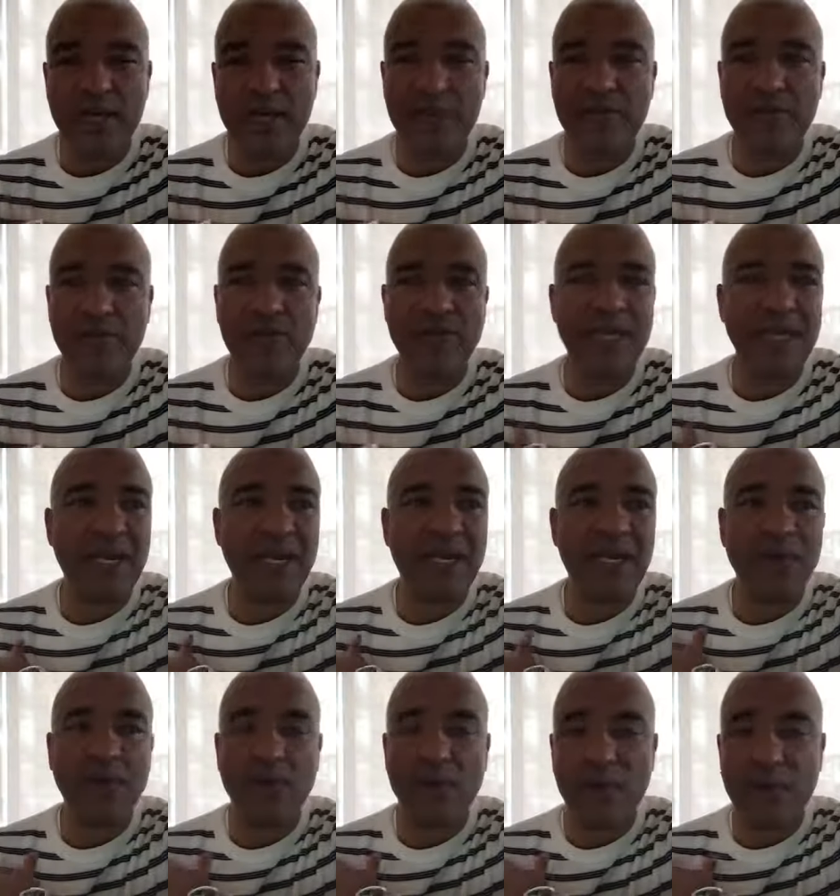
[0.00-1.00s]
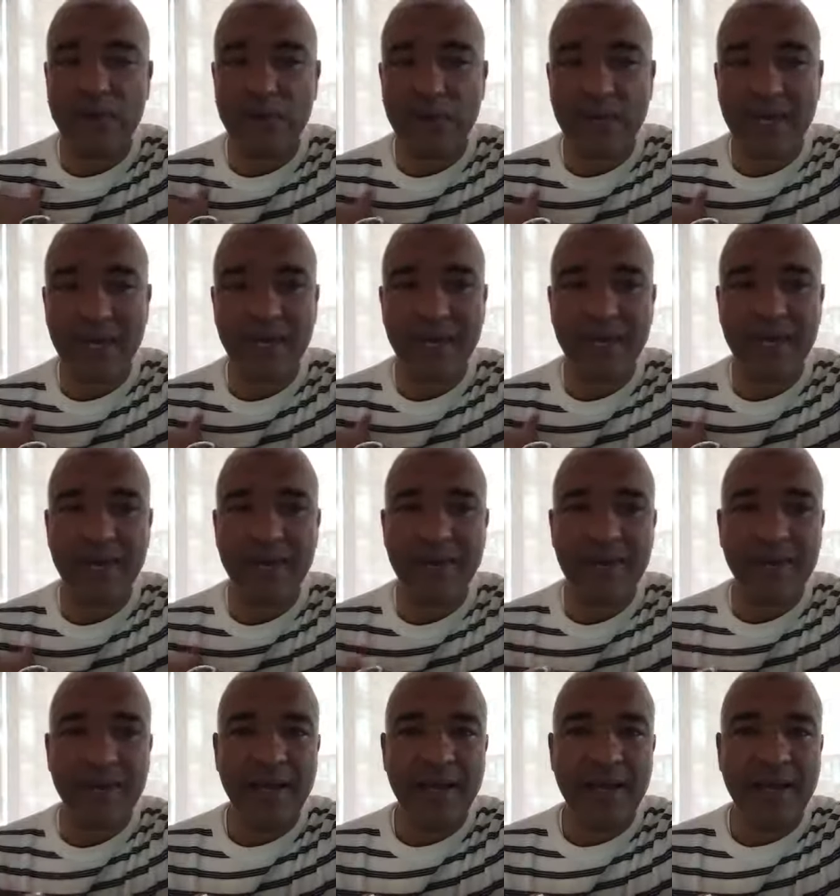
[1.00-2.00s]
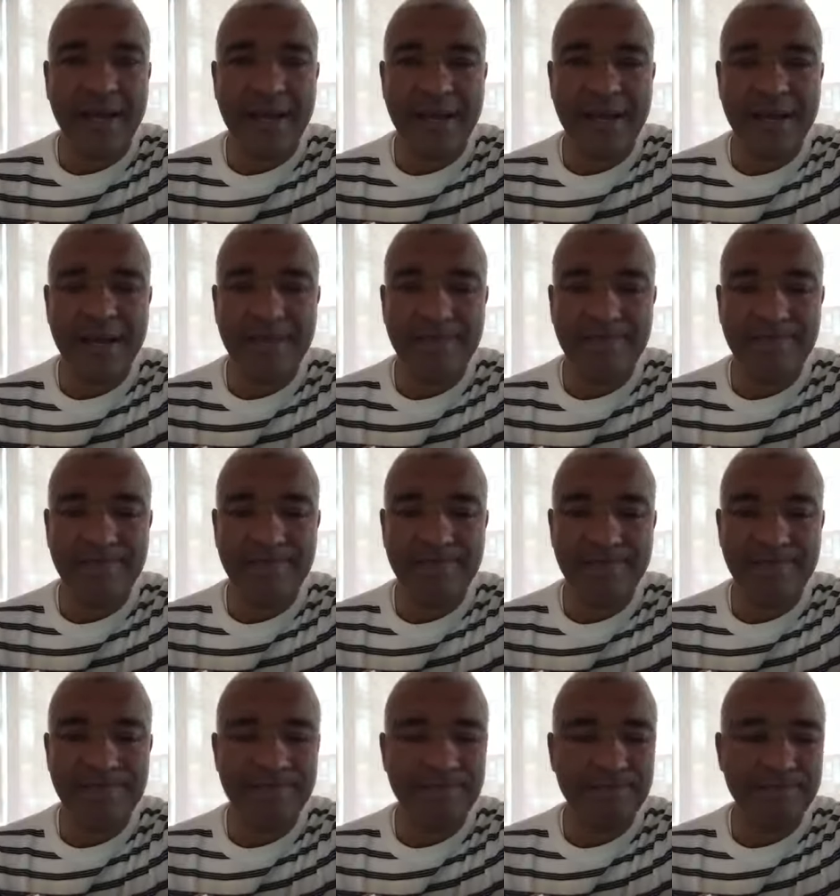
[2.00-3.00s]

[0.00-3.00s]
it could be like going running, um,